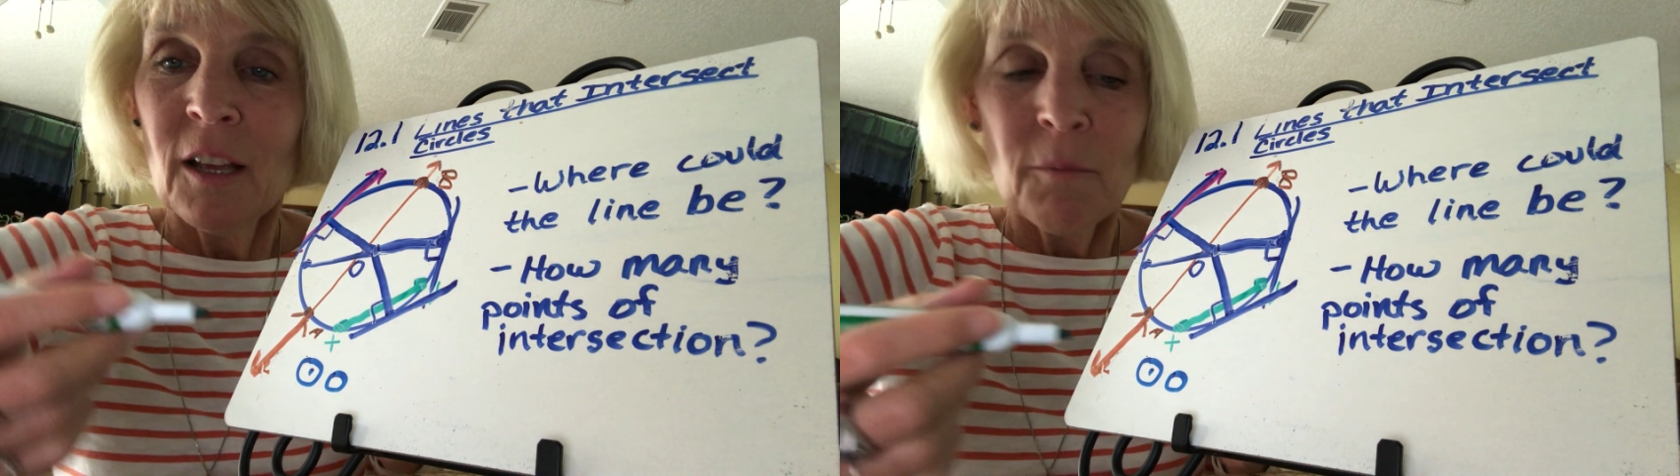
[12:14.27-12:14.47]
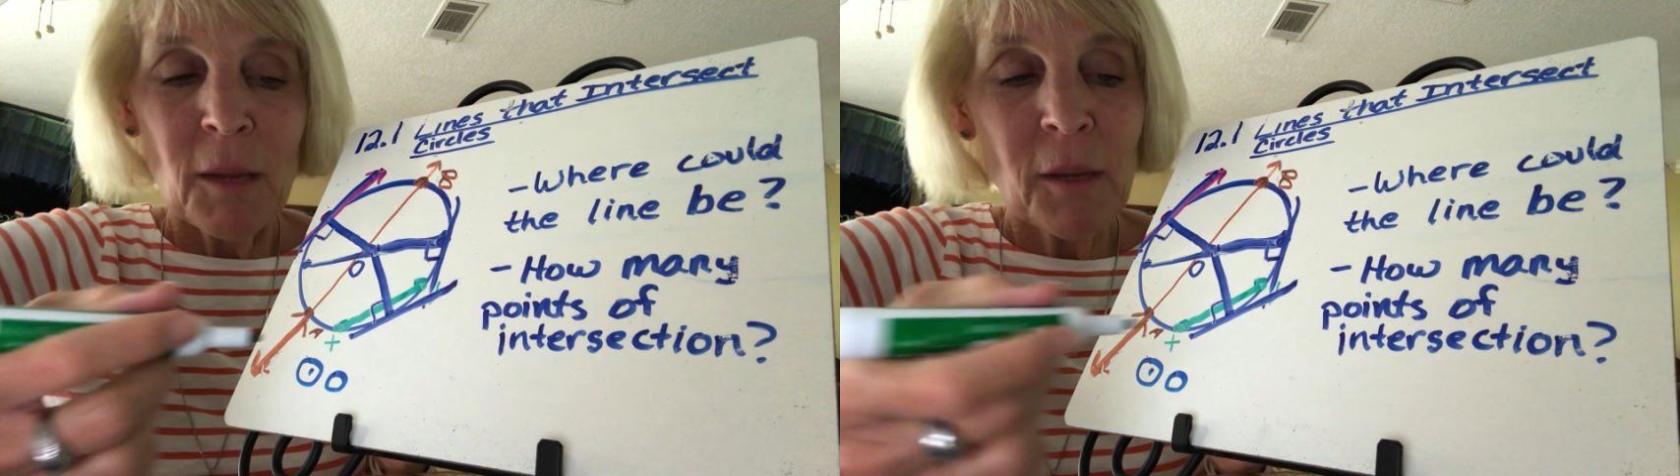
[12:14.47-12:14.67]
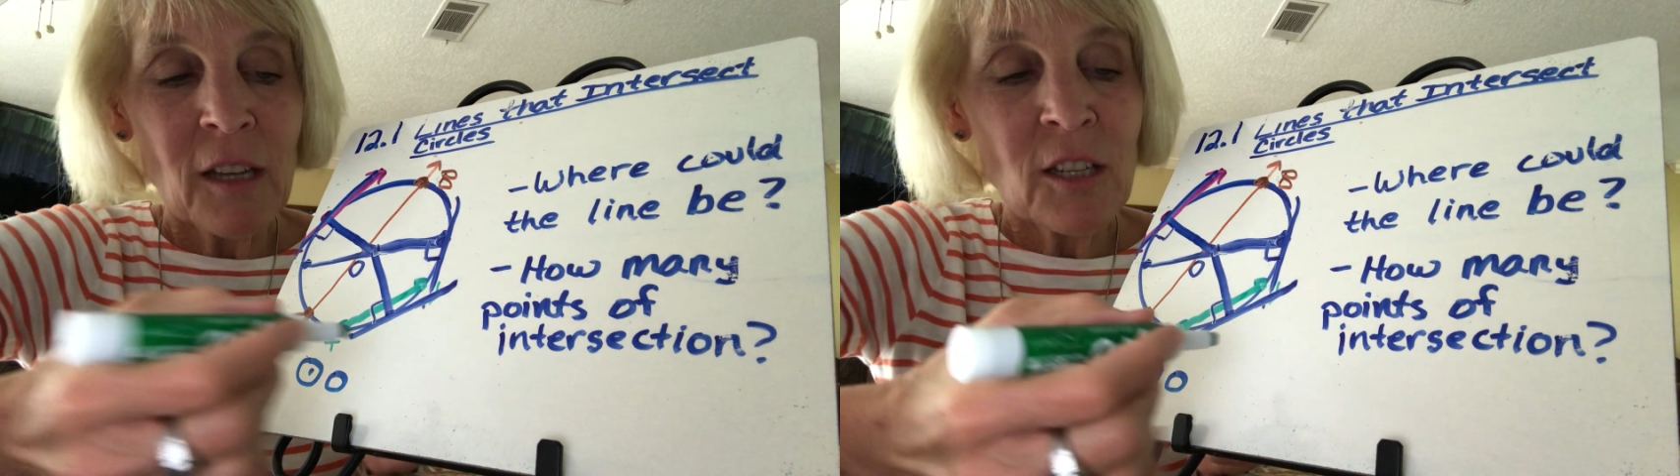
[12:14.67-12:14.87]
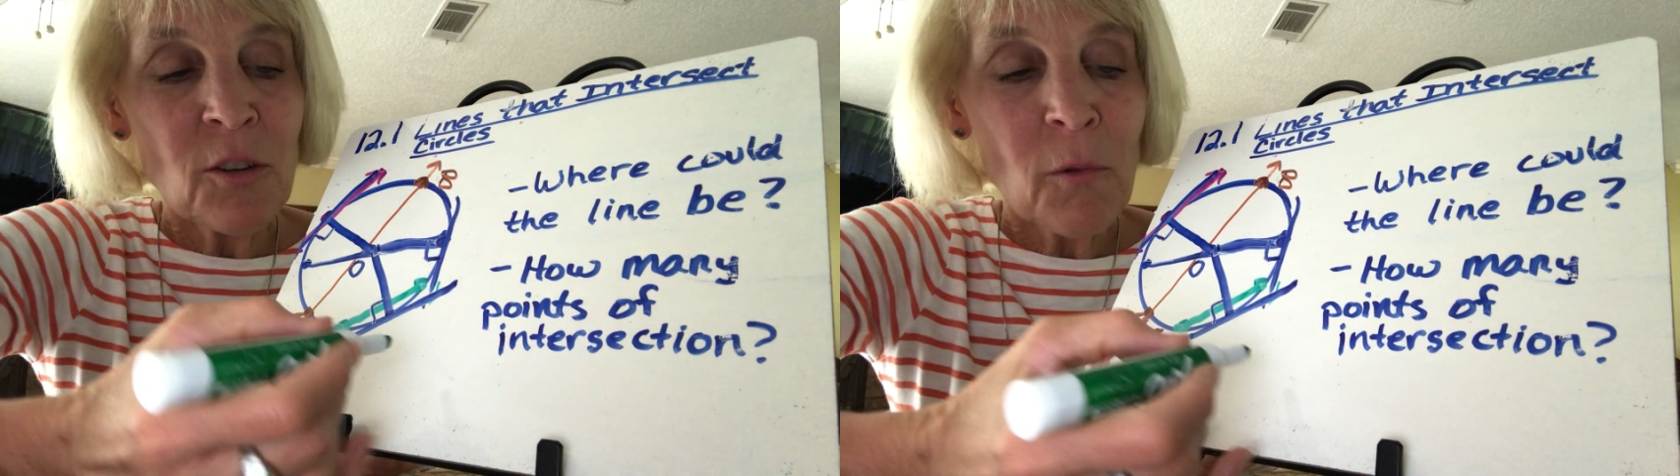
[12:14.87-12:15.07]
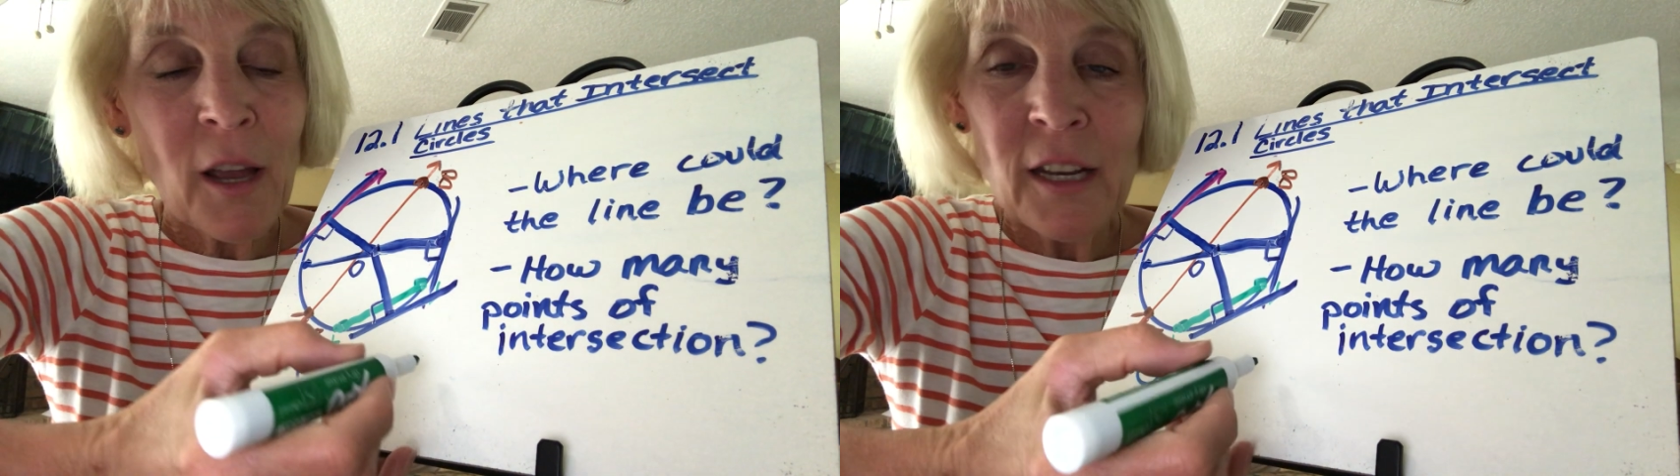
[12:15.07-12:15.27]
Maybe I need to
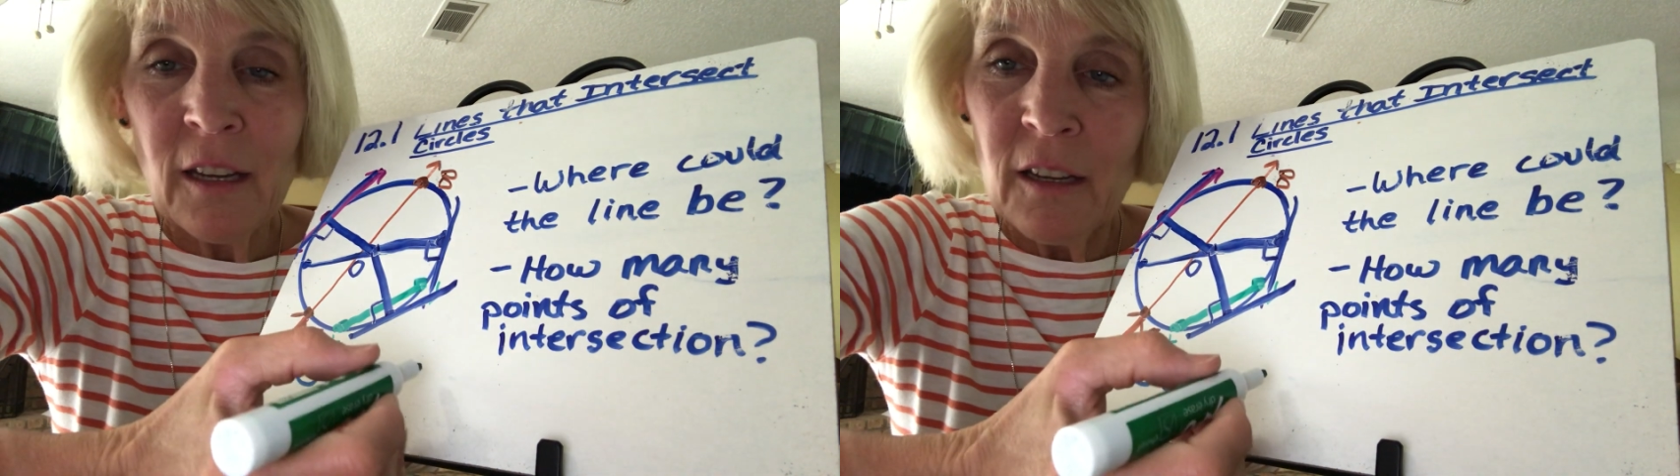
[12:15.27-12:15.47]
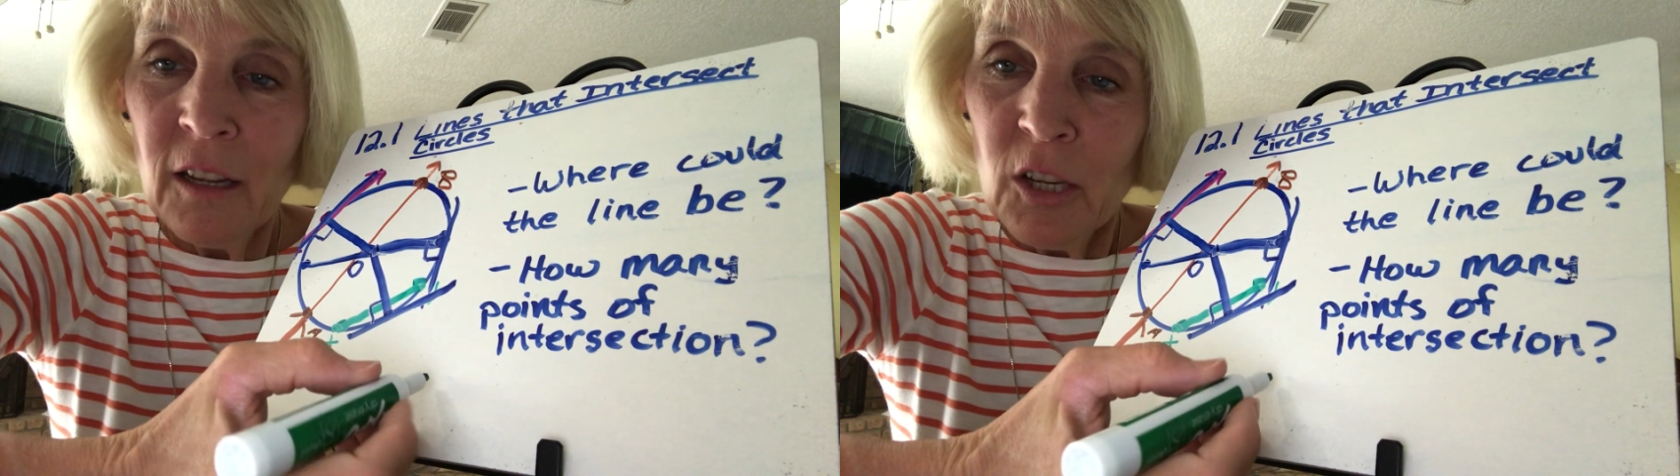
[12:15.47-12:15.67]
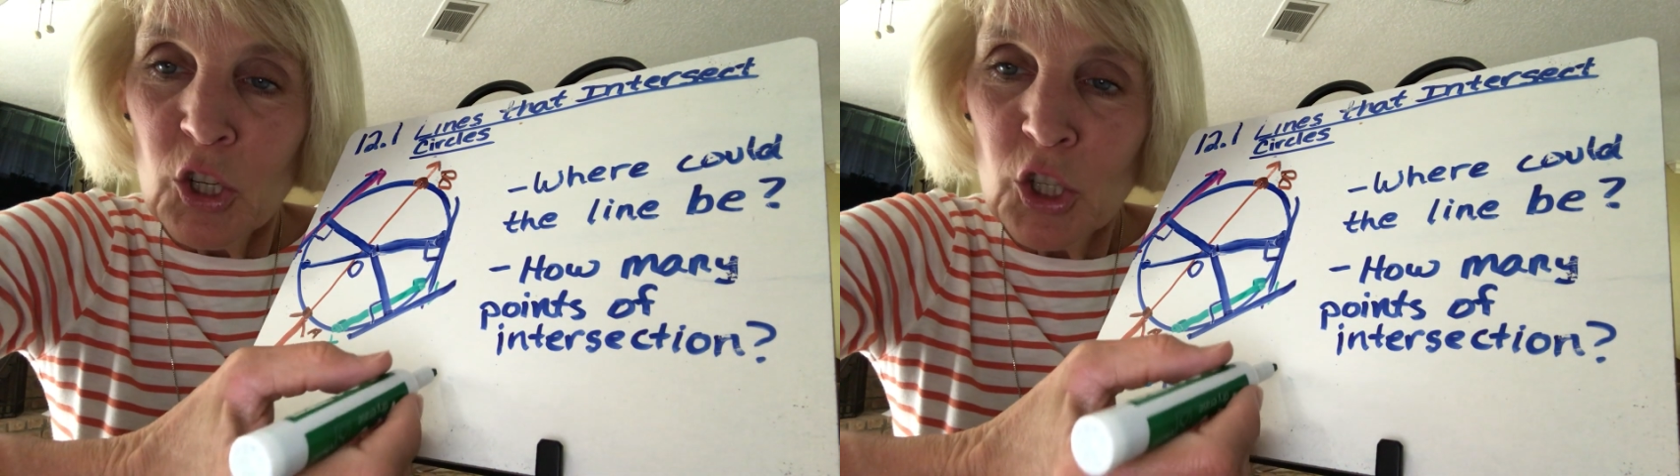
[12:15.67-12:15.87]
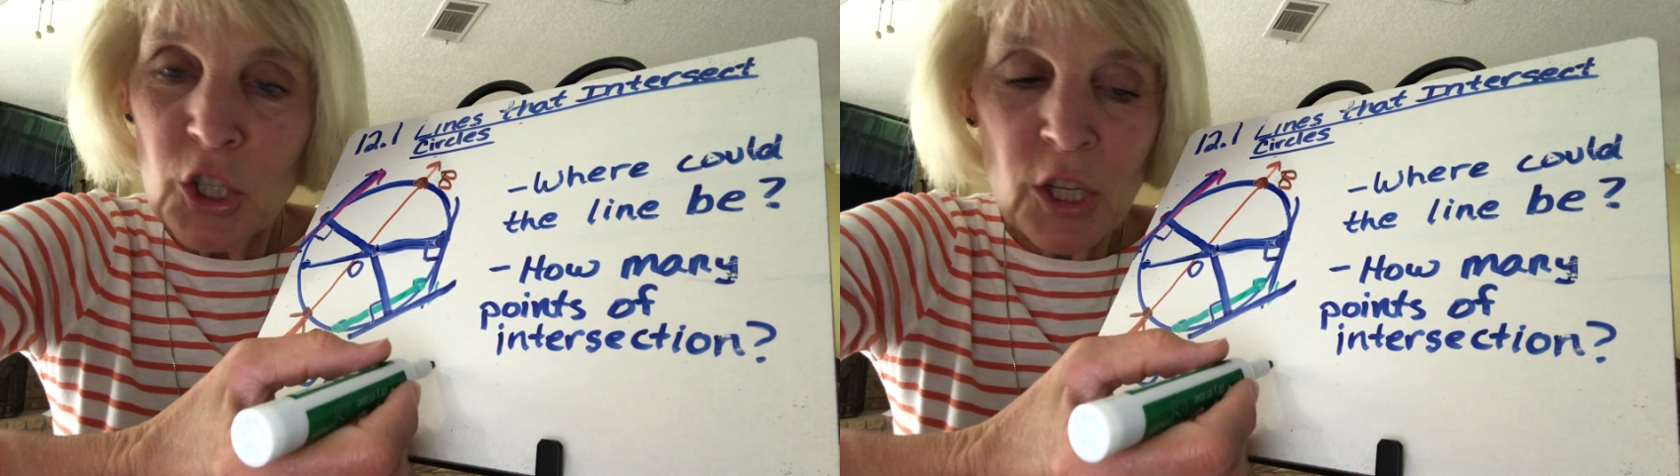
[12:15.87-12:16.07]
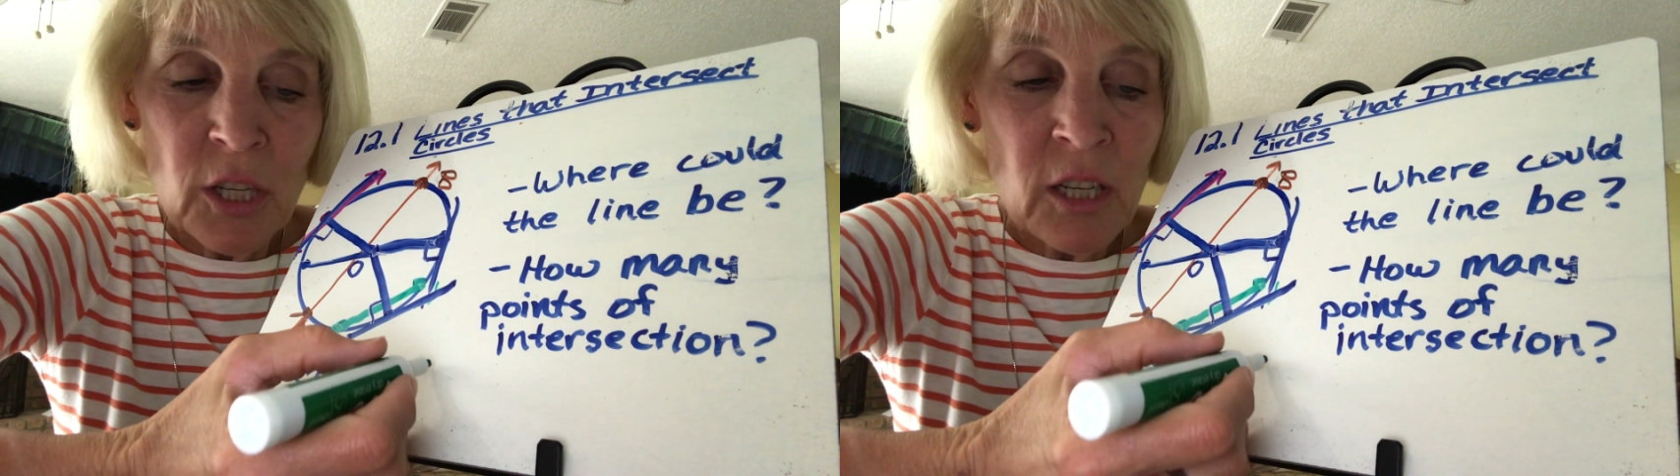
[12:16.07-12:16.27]
write it.
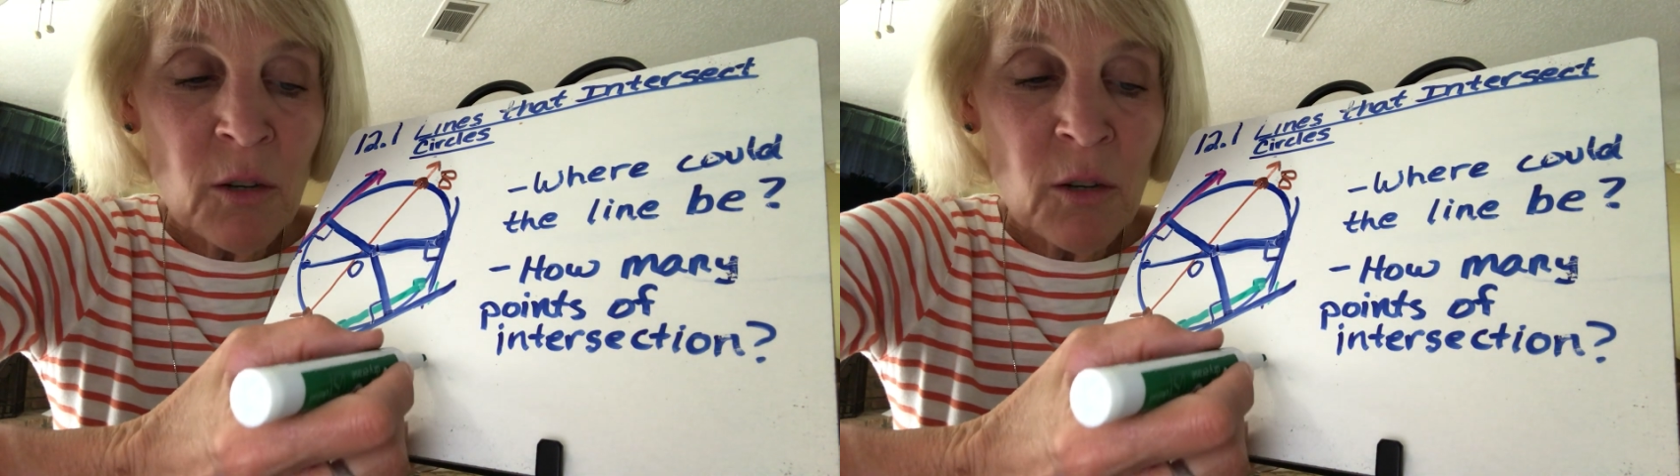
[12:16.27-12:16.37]
She